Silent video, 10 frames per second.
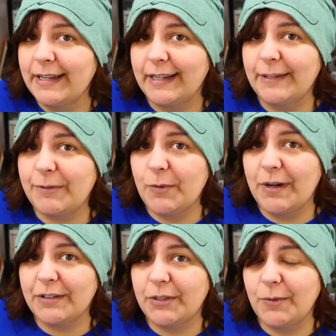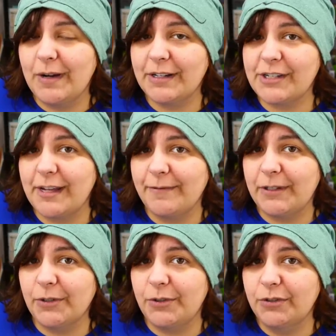And if you want to watch a
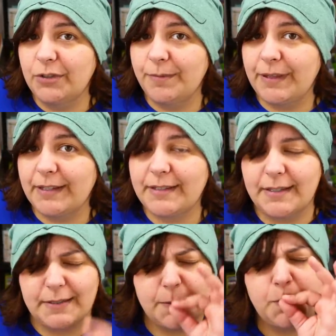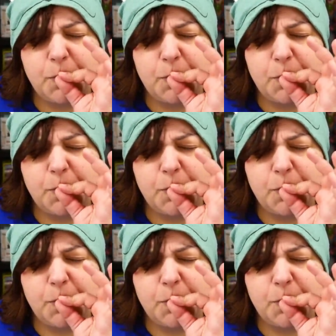video YouTube thinks is